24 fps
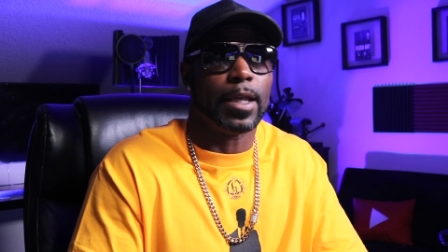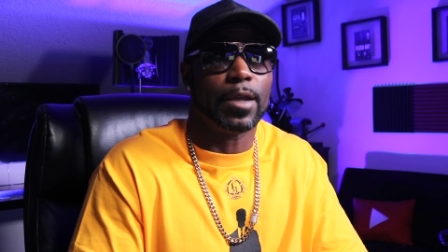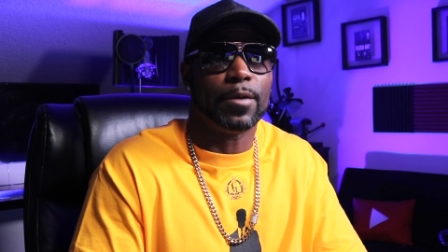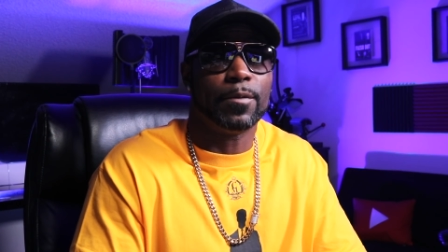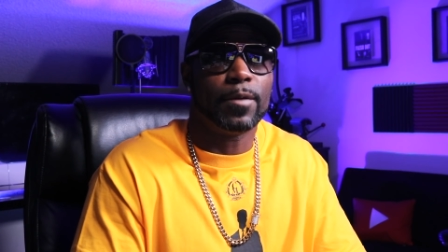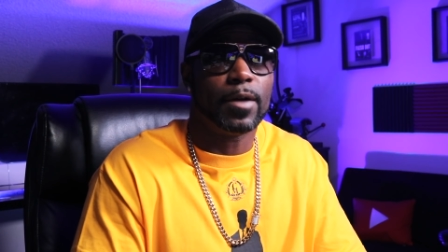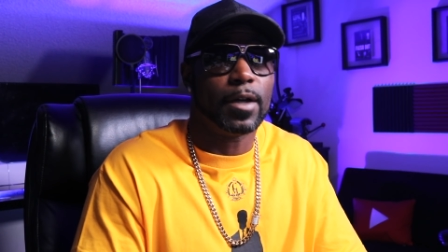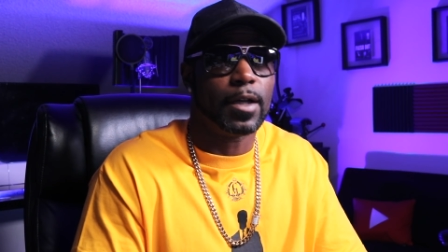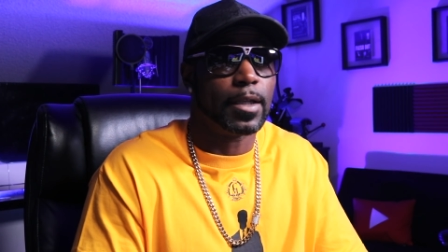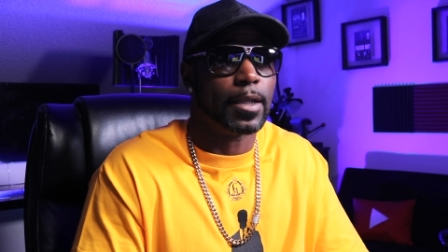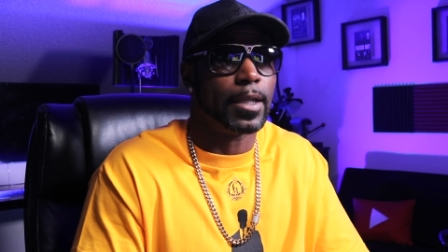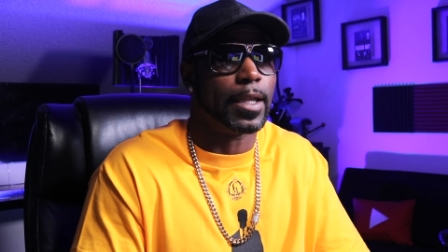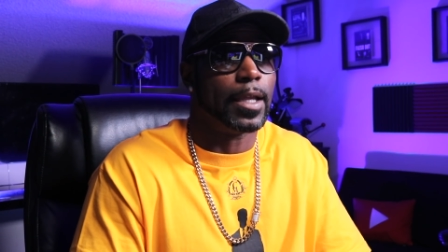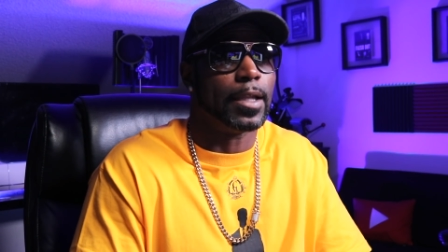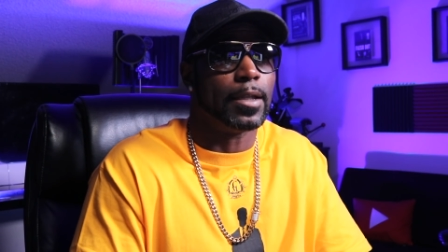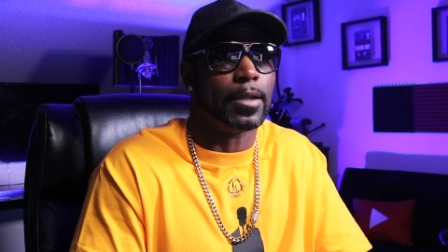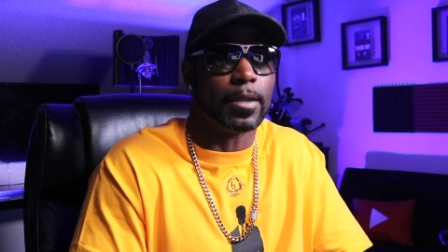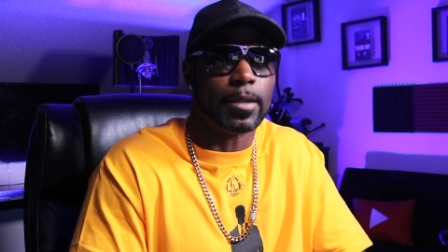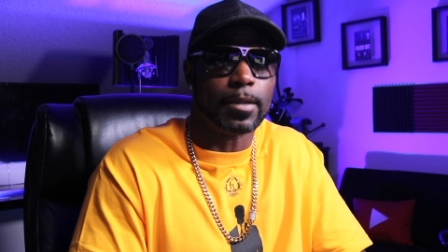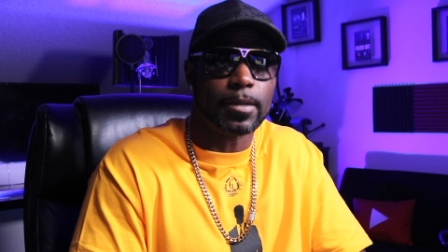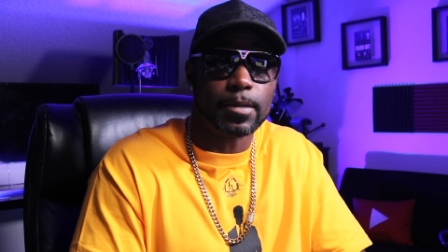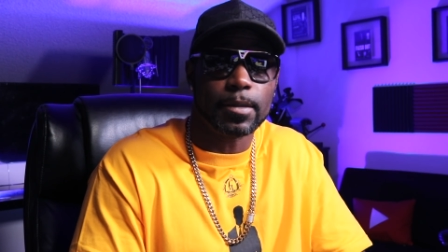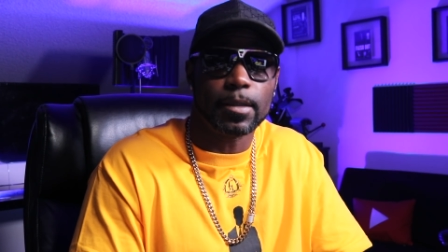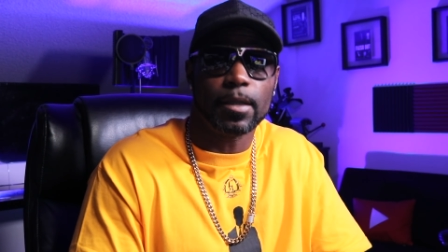one that
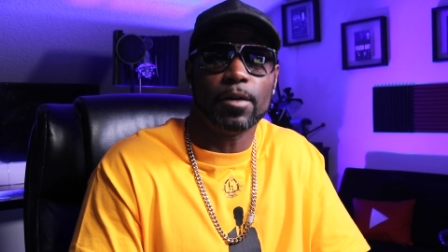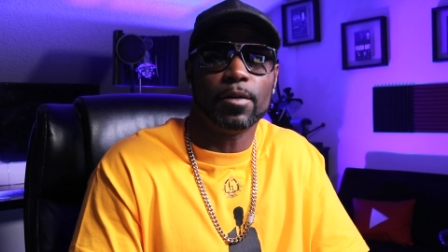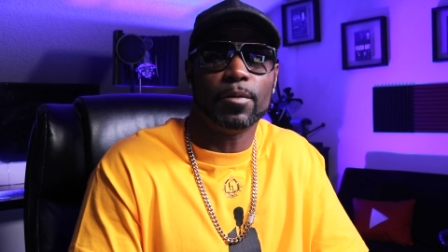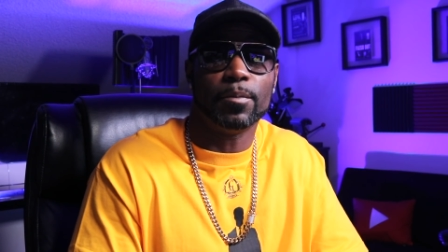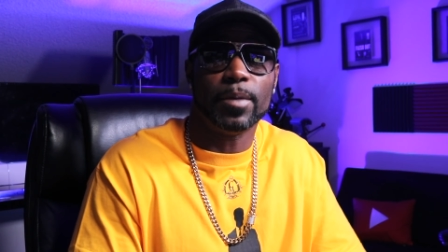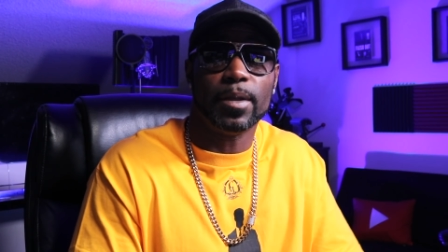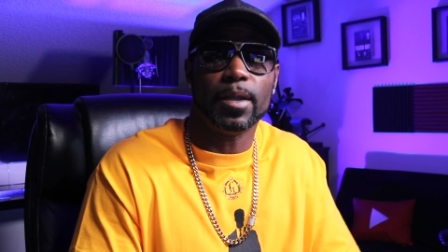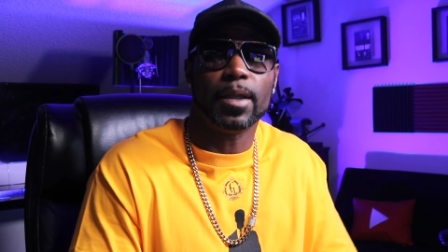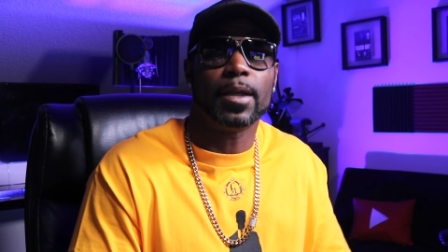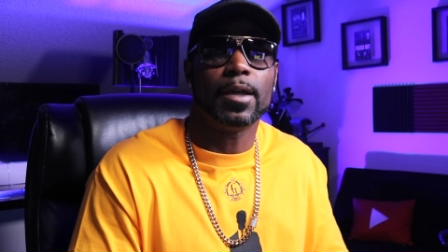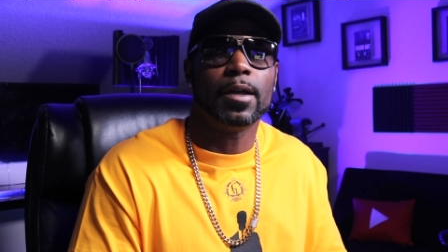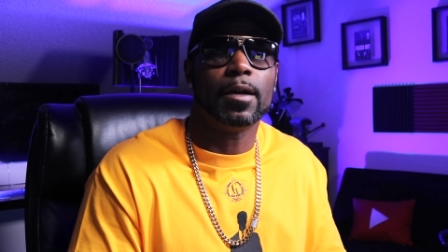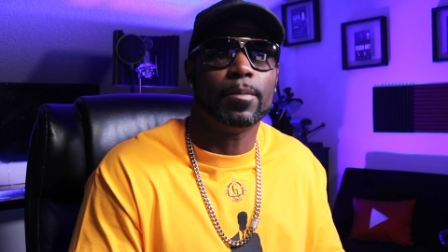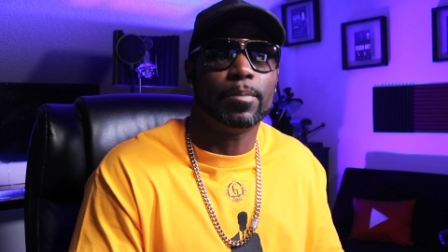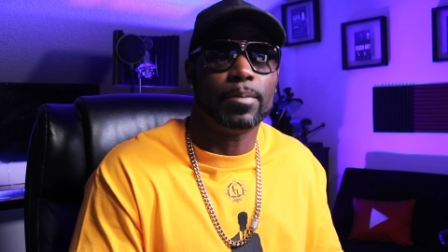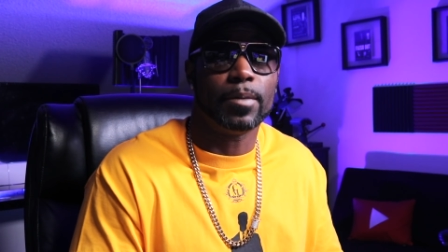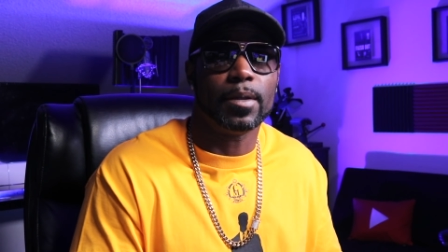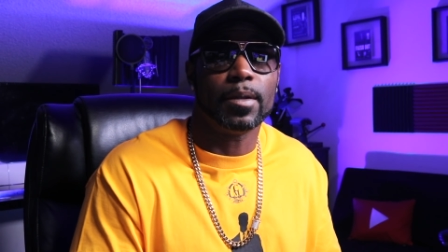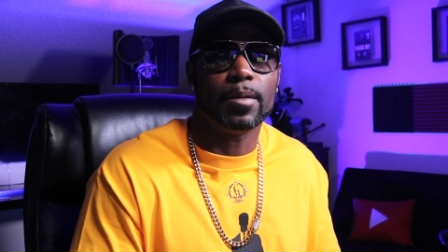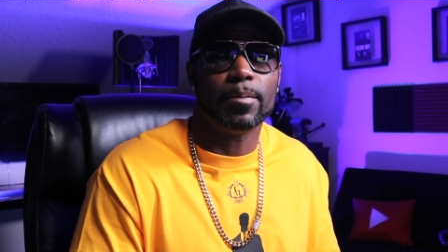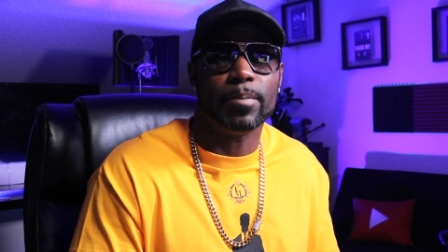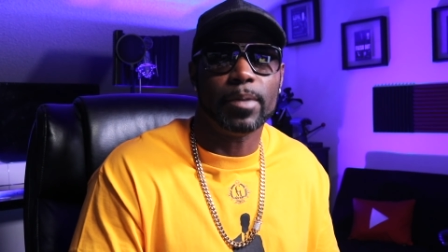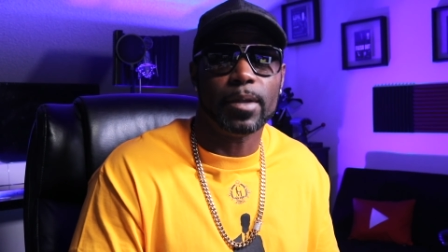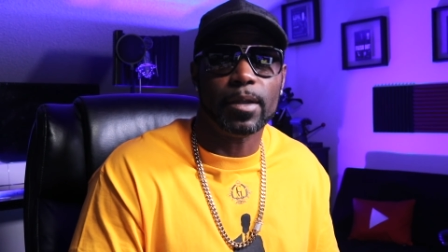this is gonna be the company
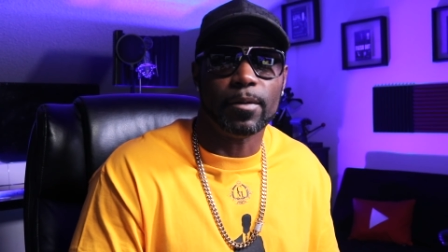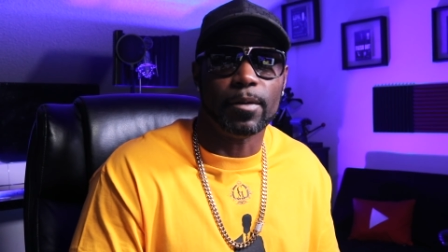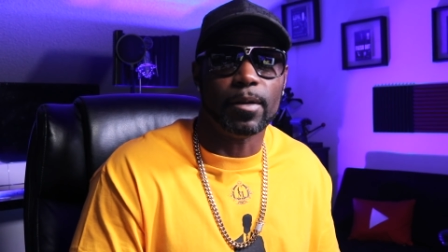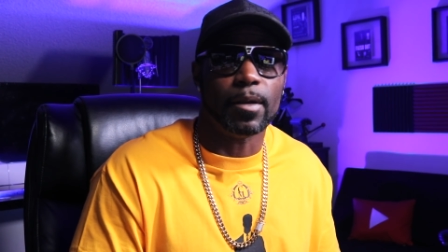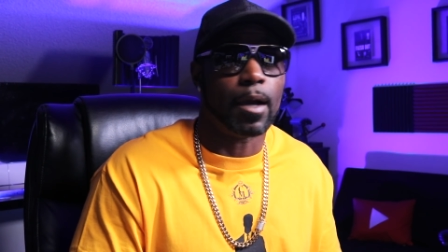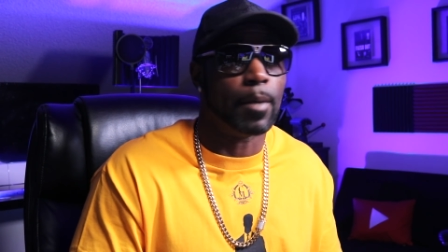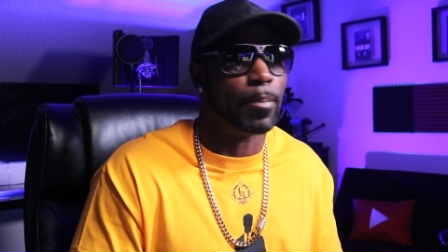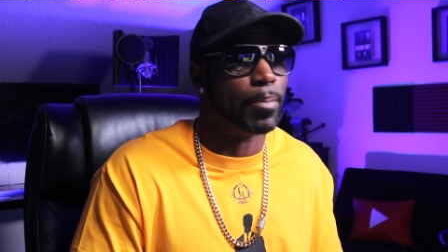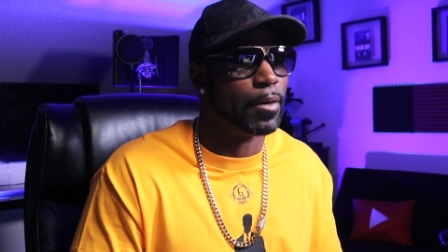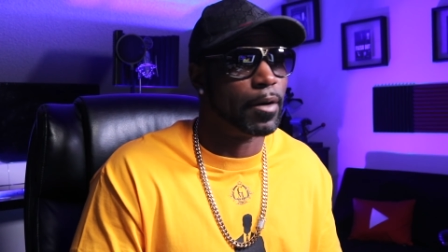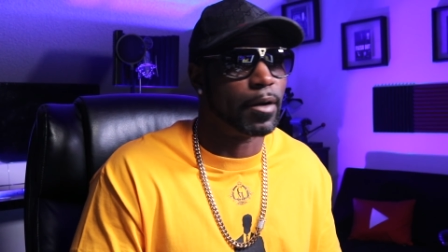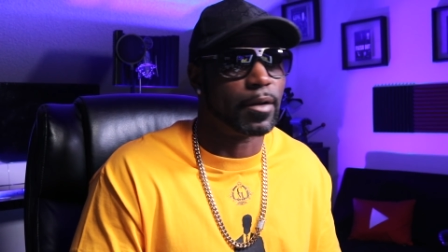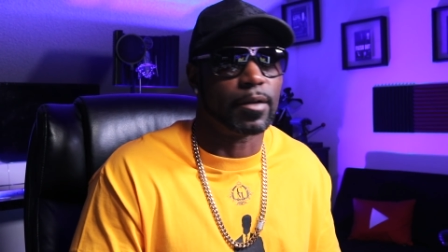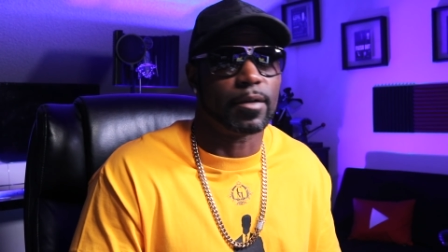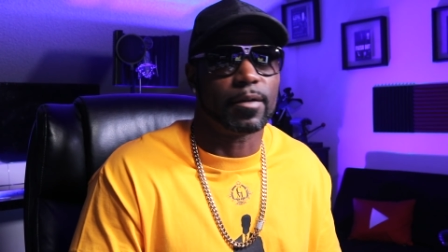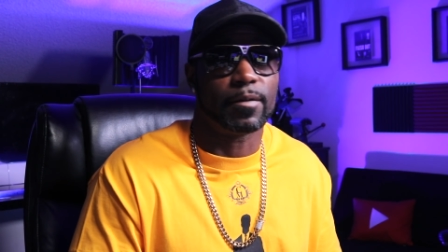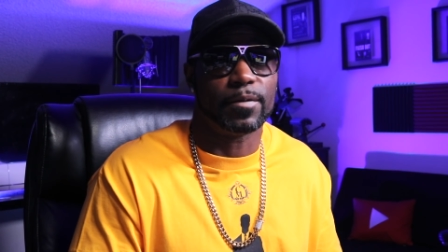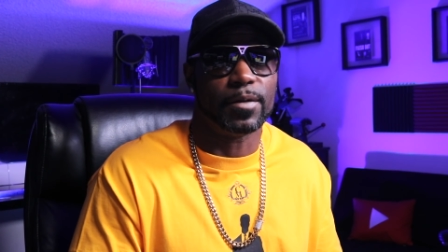to be a part of.